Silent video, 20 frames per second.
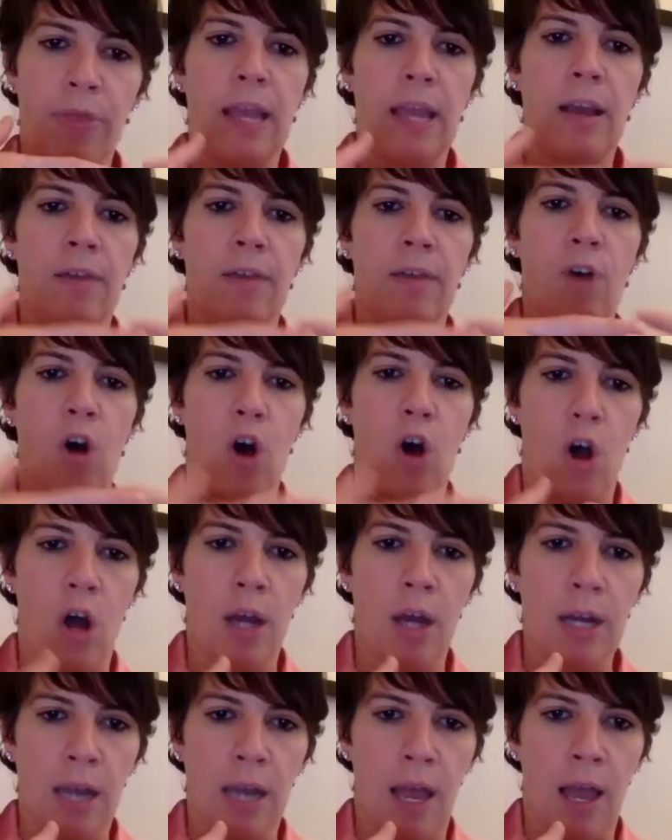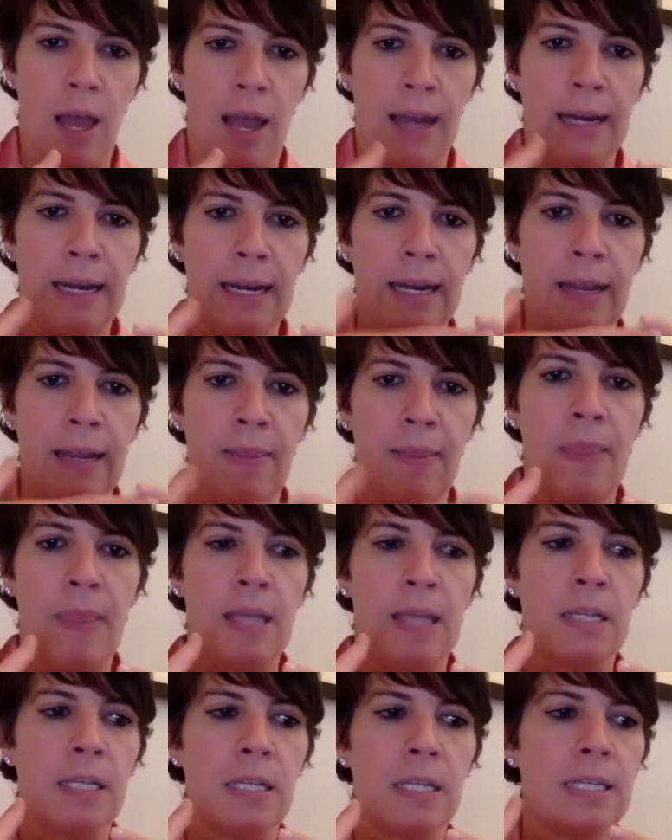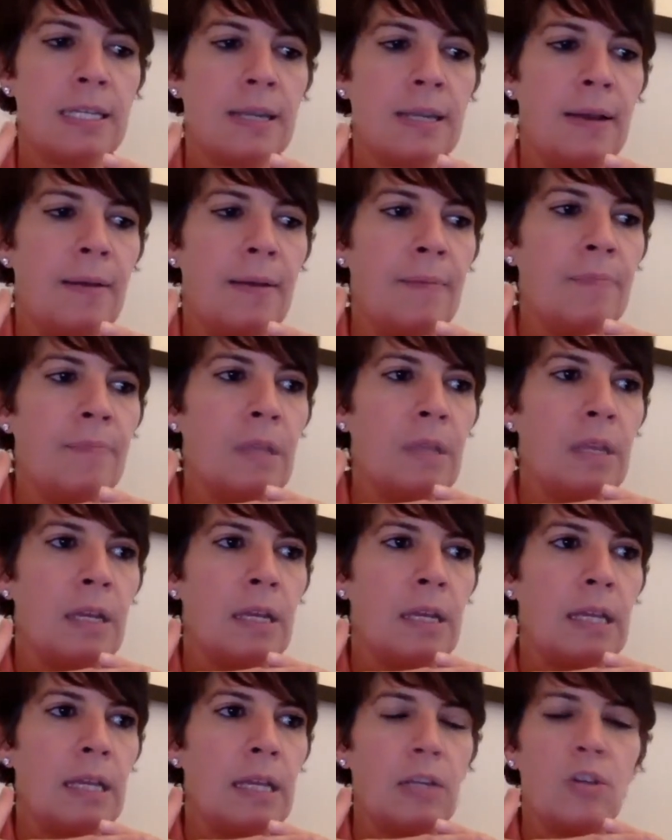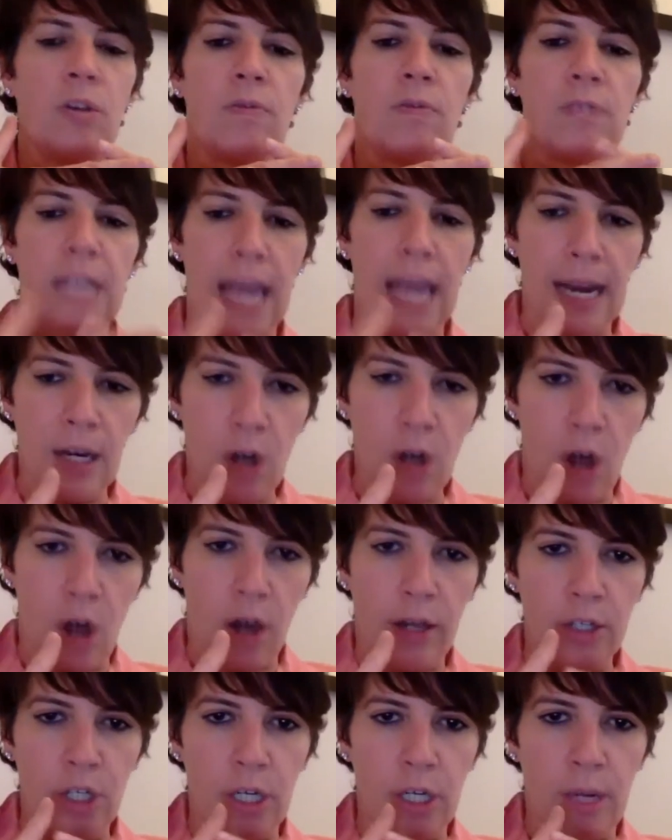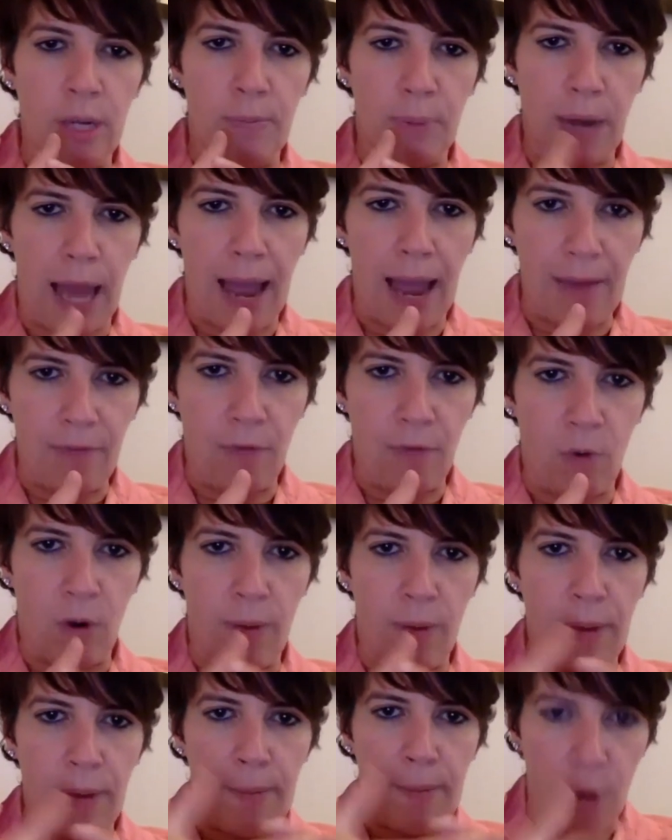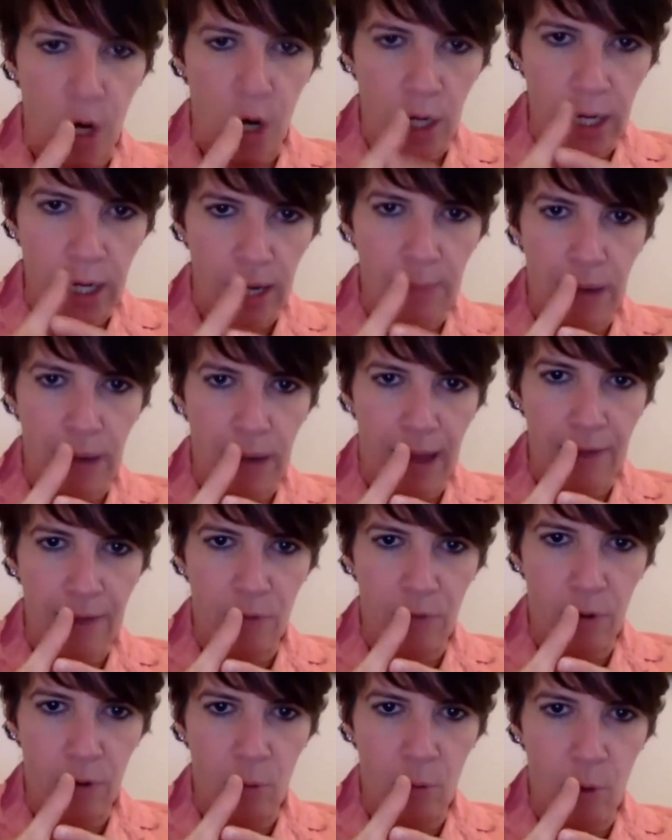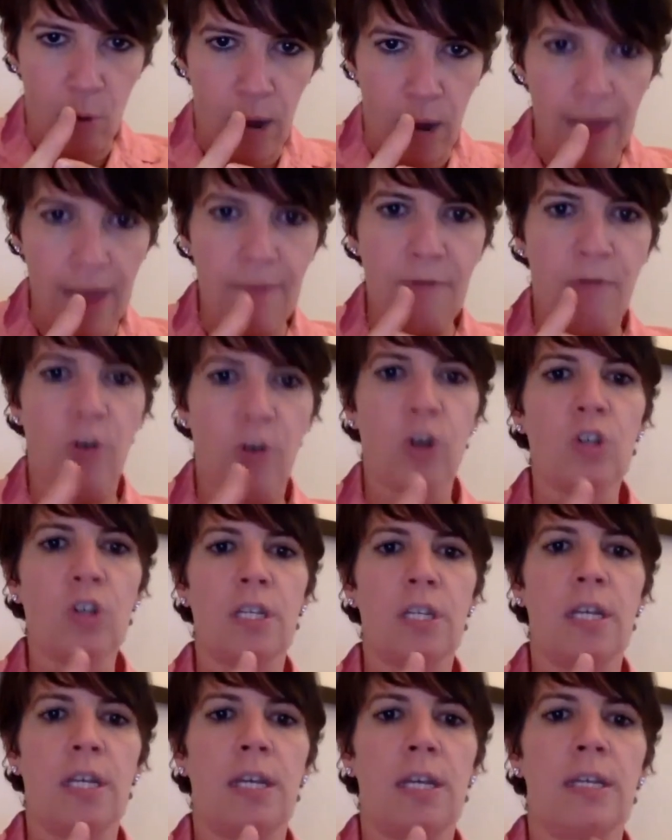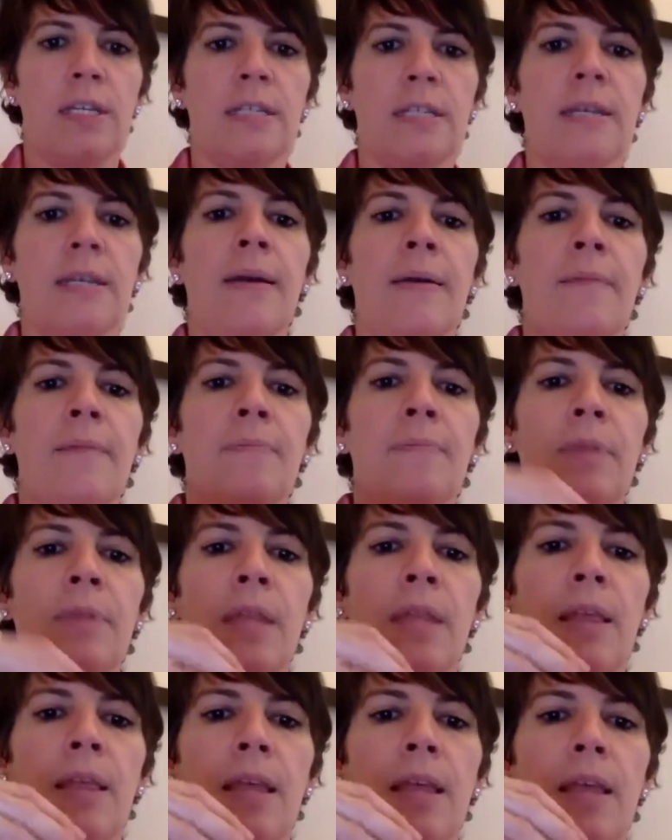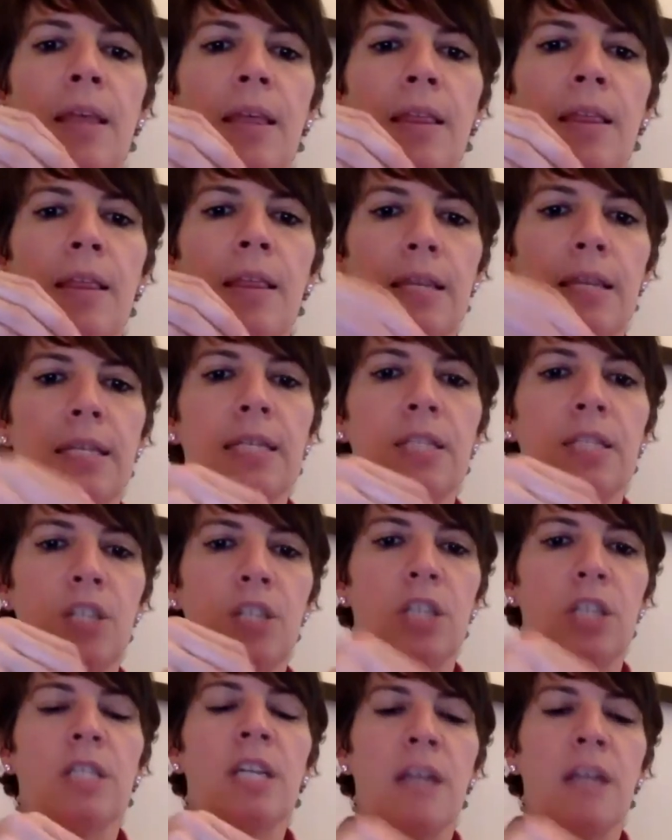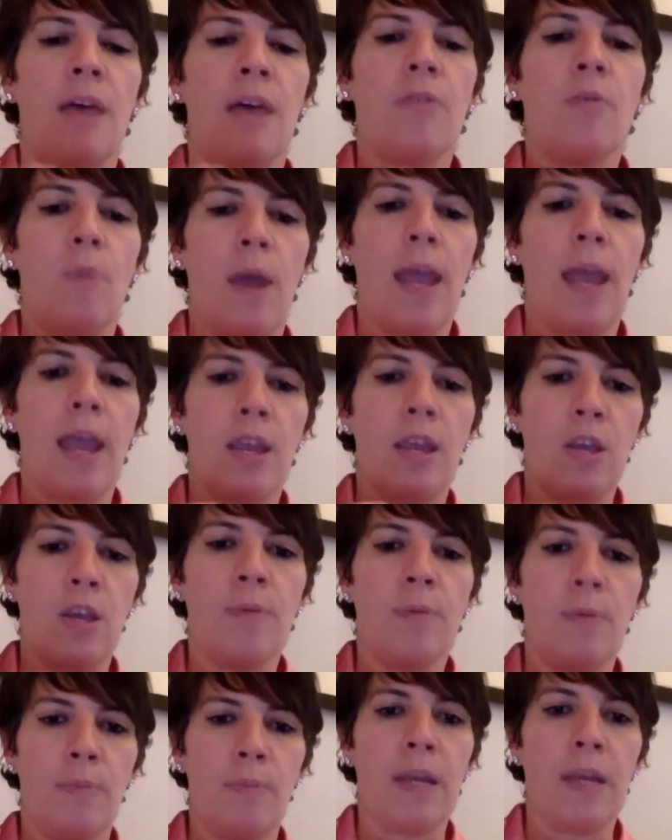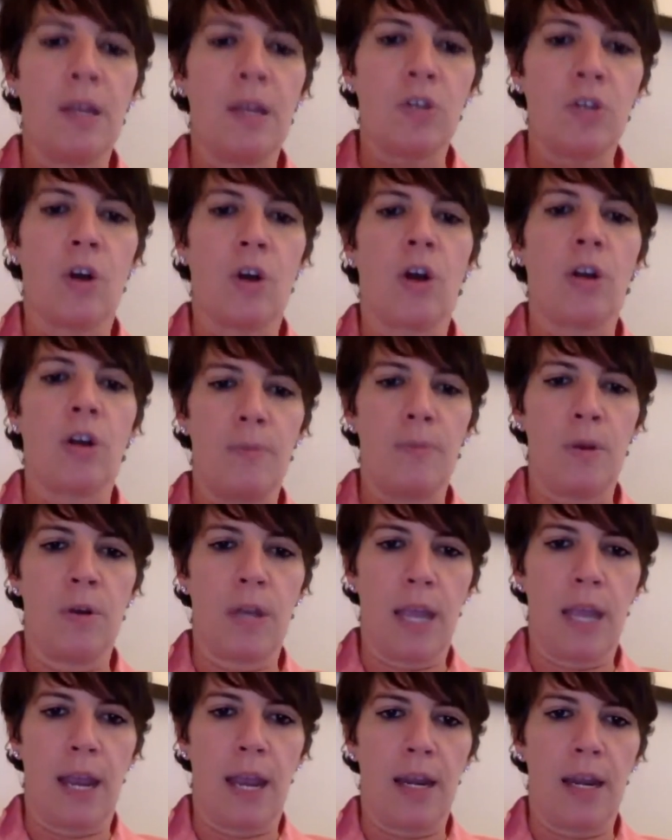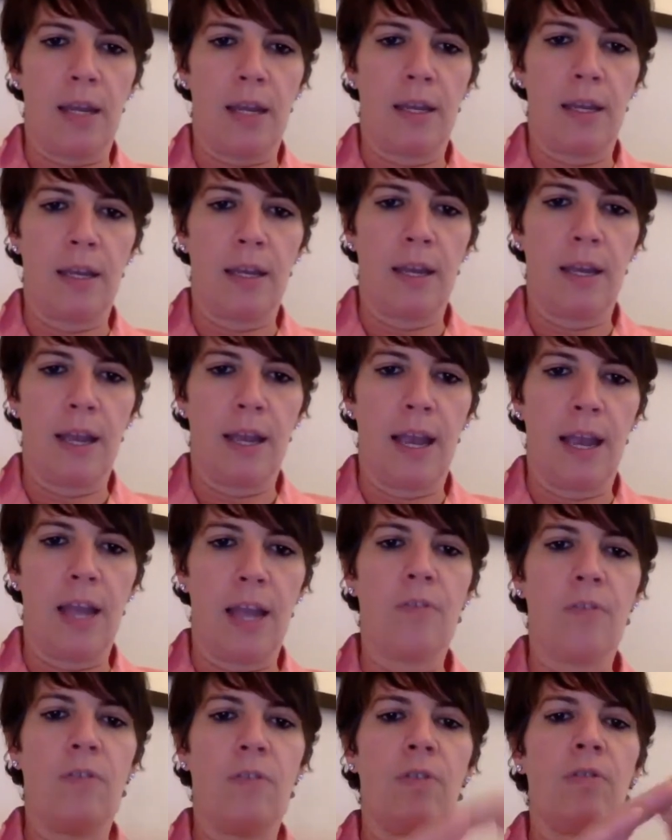of online in this like sort of technology and platform and marketing platform way, versus this is just another way human beings are communicating. And